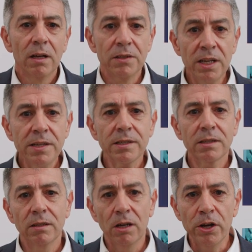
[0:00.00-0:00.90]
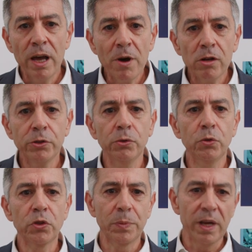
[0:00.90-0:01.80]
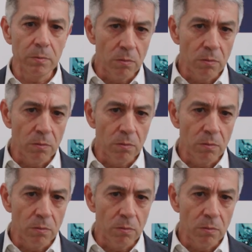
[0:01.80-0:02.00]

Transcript: This enables you to spend